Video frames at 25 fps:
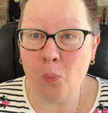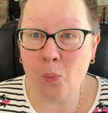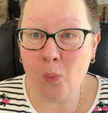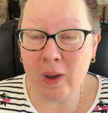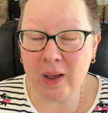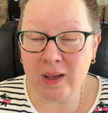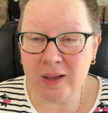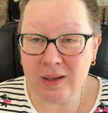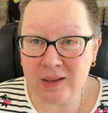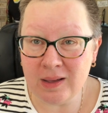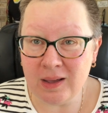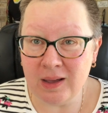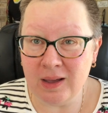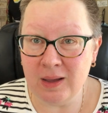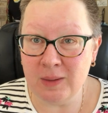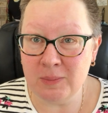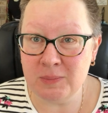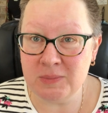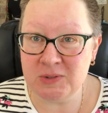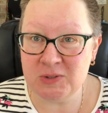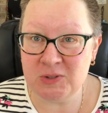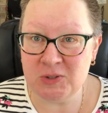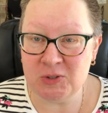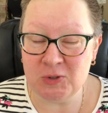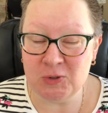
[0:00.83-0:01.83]

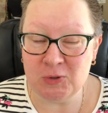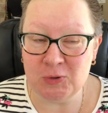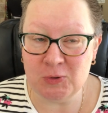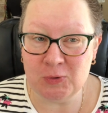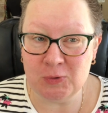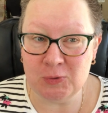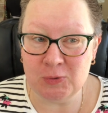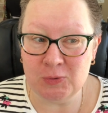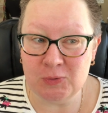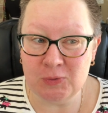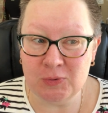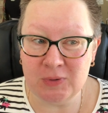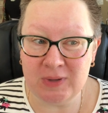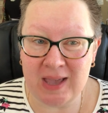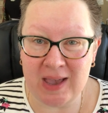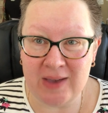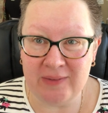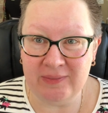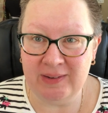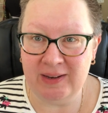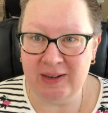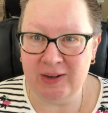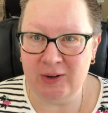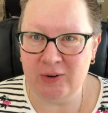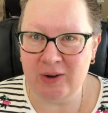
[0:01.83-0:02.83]
Welcome to
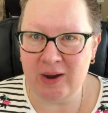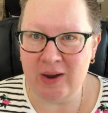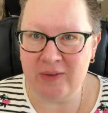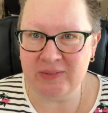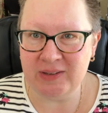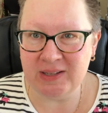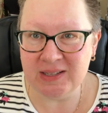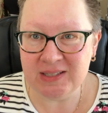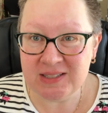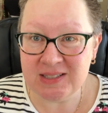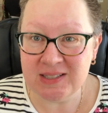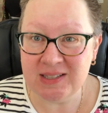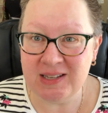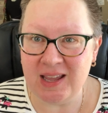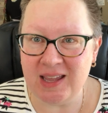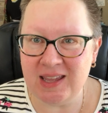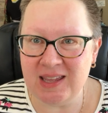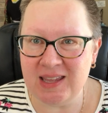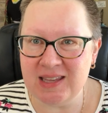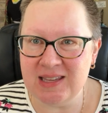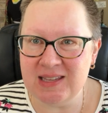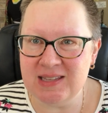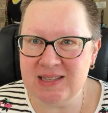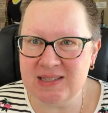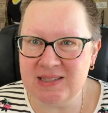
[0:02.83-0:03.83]
Cabinet Crafting. Today
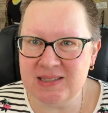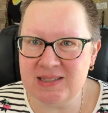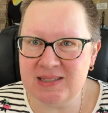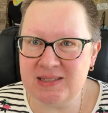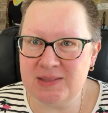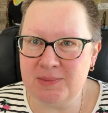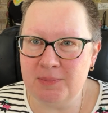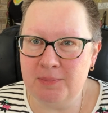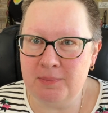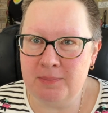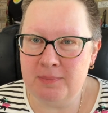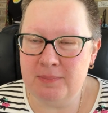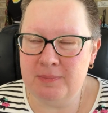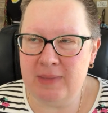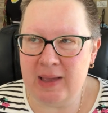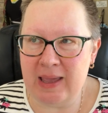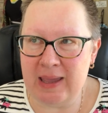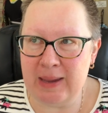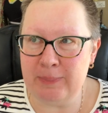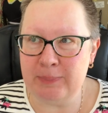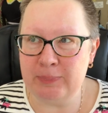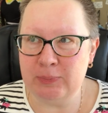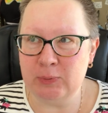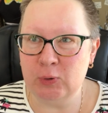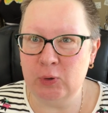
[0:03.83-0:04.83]
is
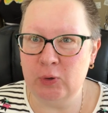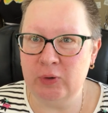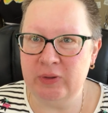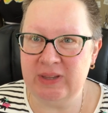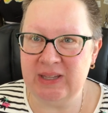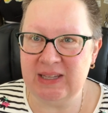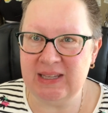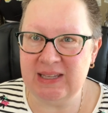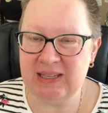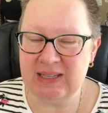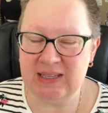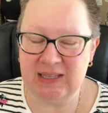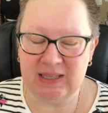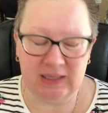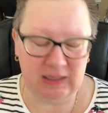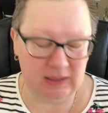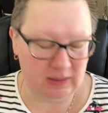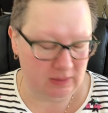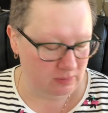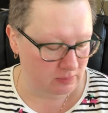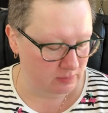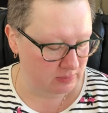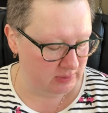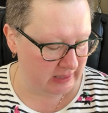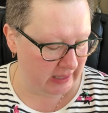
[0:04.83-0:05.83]
April the
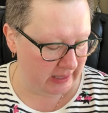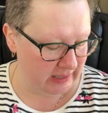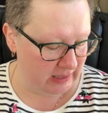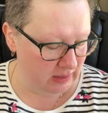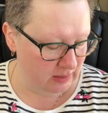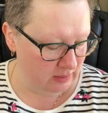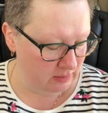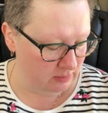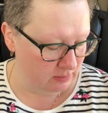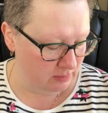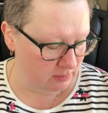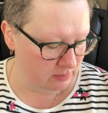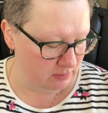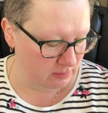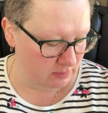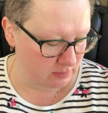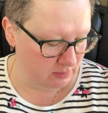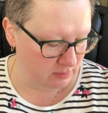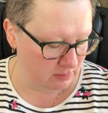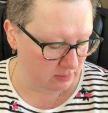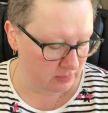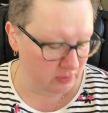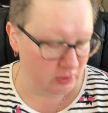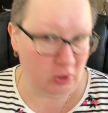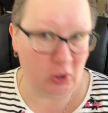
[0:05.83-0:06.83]
2nd?
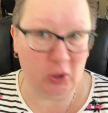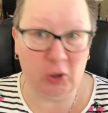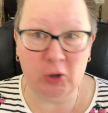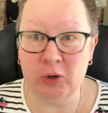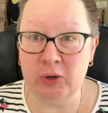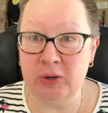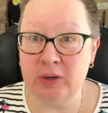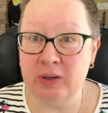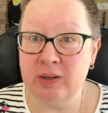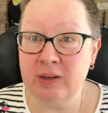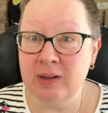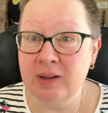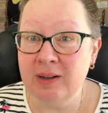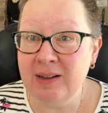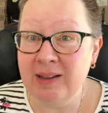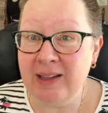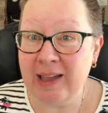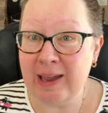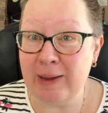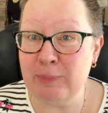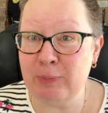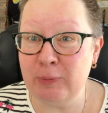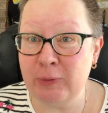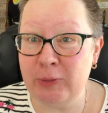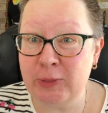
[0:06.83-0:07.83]
3rd?
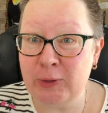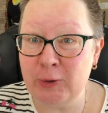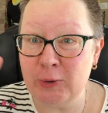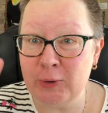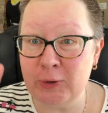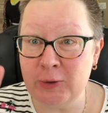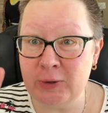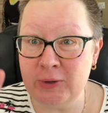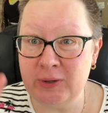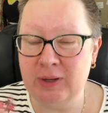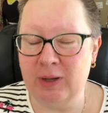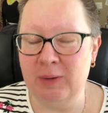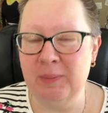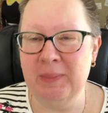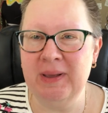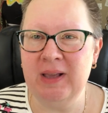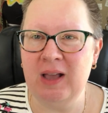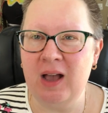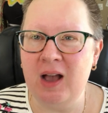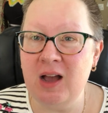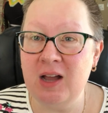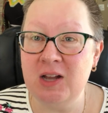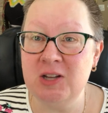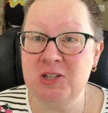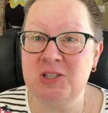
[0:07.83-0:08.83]
April 3rd. Oh my
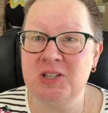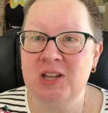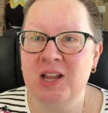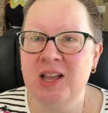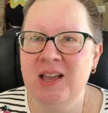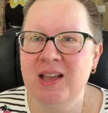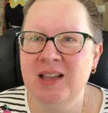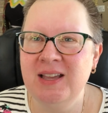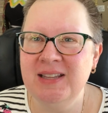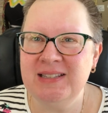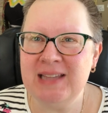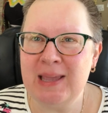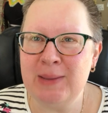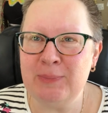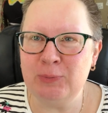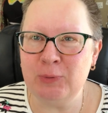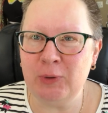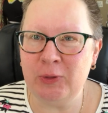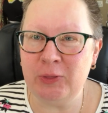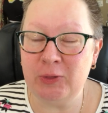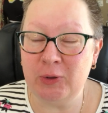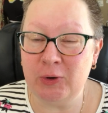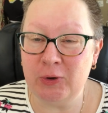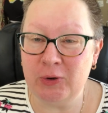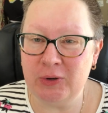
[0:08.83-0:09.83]
gosh. It's April
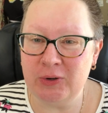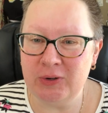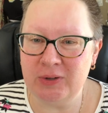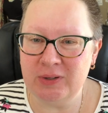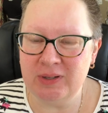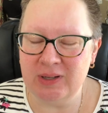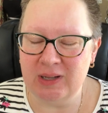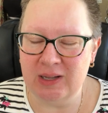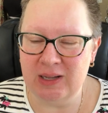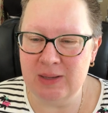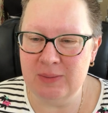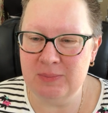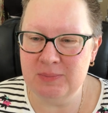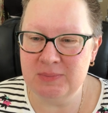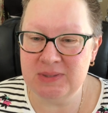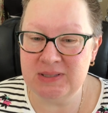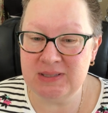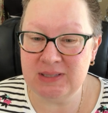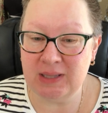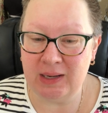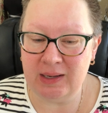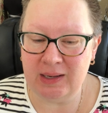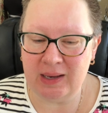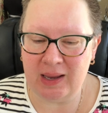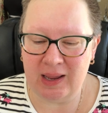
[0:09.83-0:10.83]
3rd,
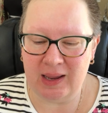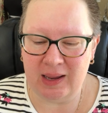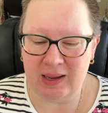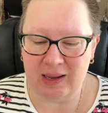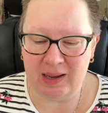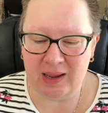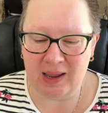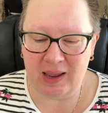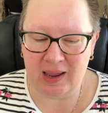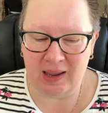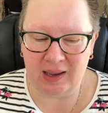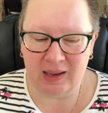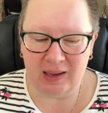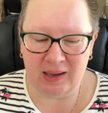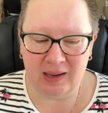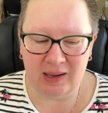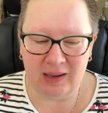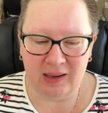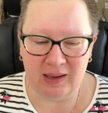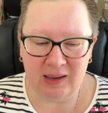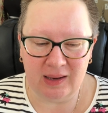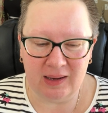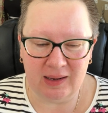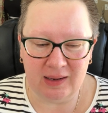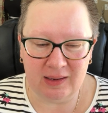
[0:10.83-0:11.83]
Sunday,
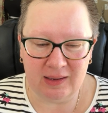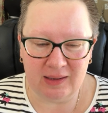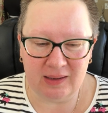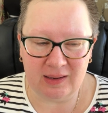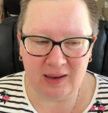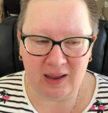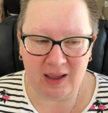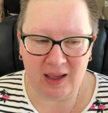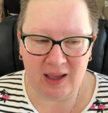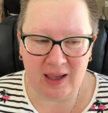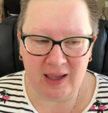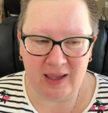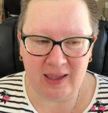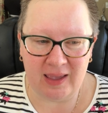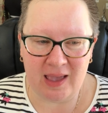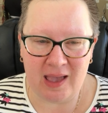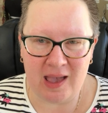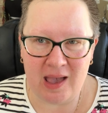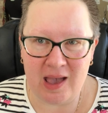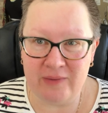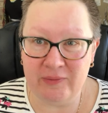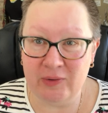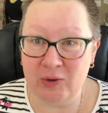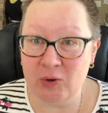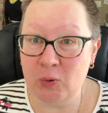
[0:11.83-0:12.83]
and I
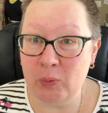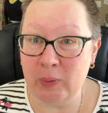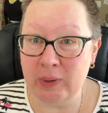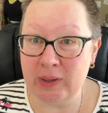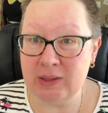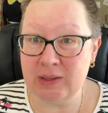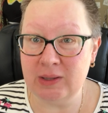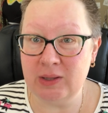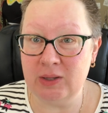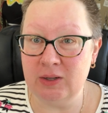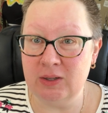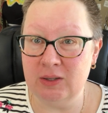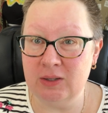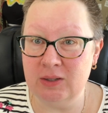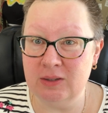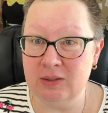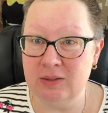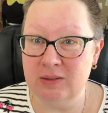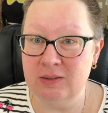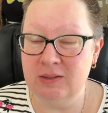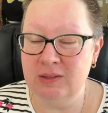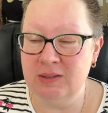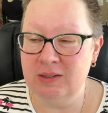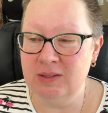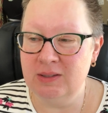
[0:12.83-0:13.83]
have a quick little